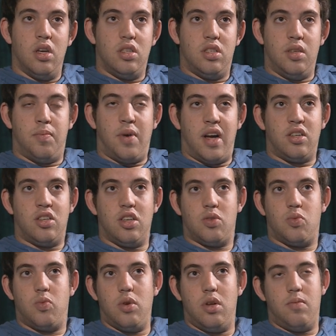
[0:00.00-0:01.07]
See,
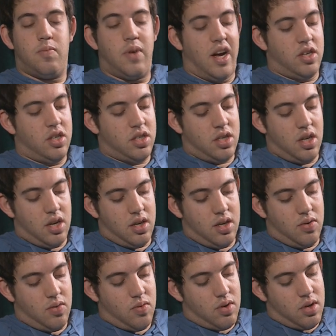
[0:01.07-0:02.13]
Patrick's a
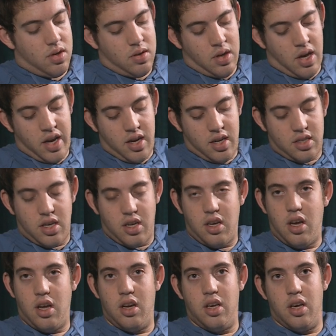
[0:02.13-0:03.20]
little, like I said
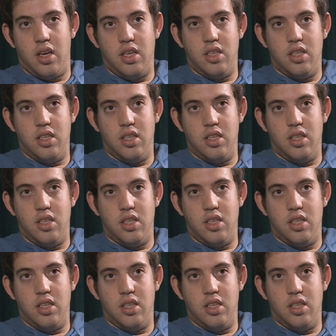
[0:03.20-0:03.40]
earlier.